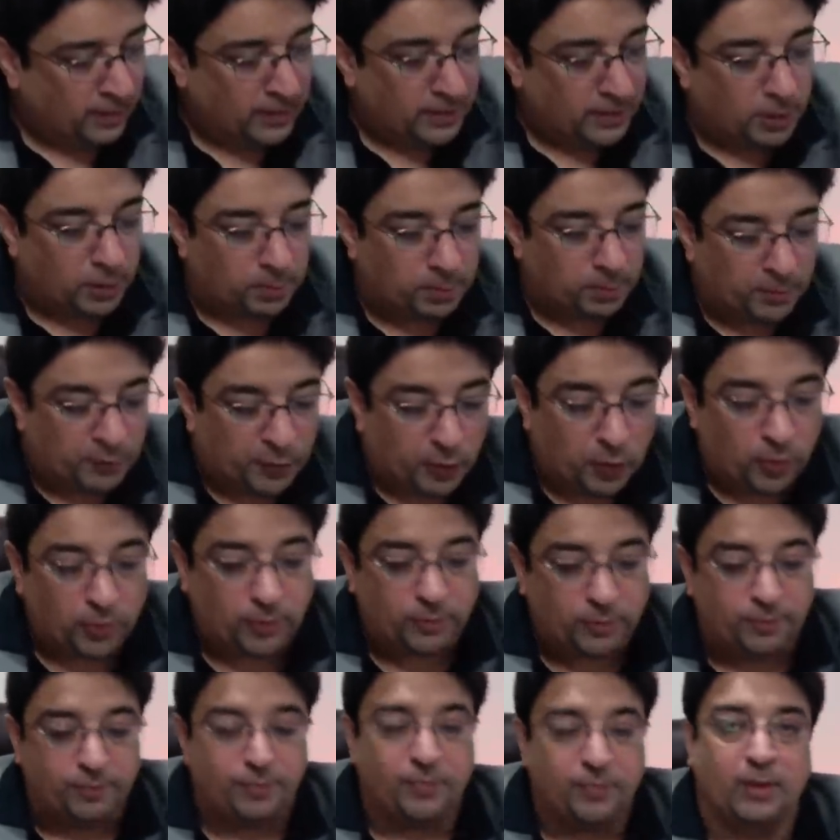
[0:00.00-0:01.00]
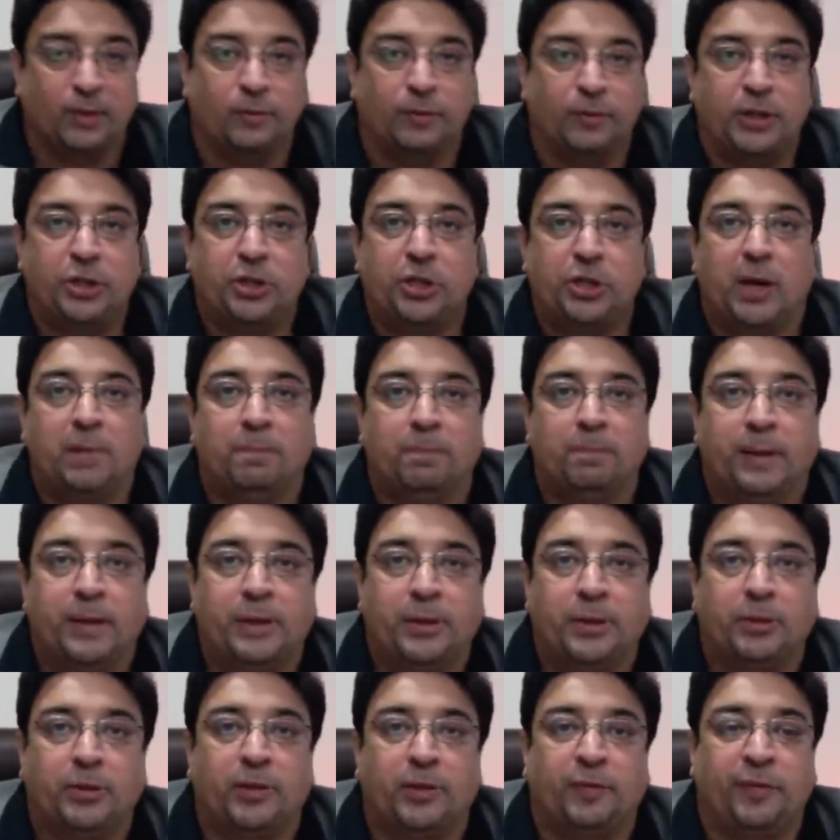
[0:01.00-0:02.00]
Now, before we jump
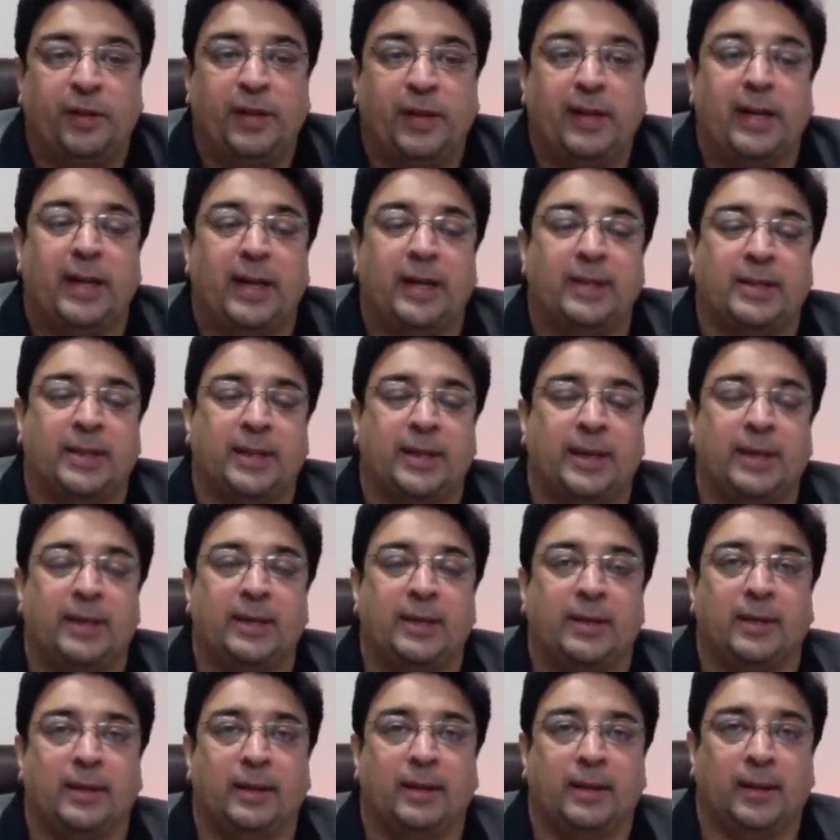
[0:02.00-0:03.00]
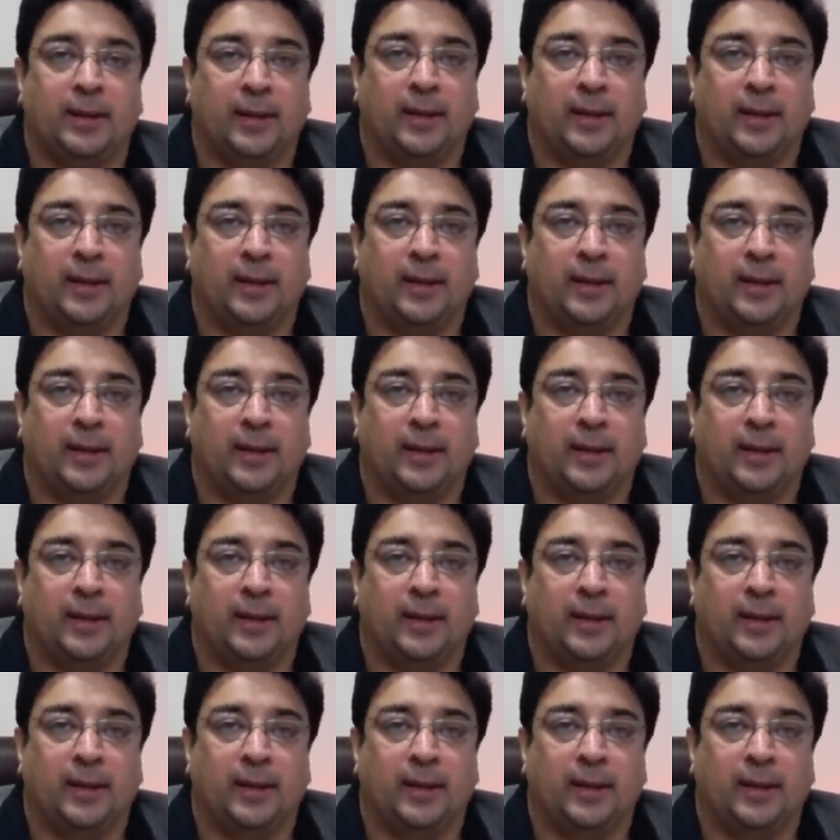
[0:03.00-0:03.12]
into the freelancing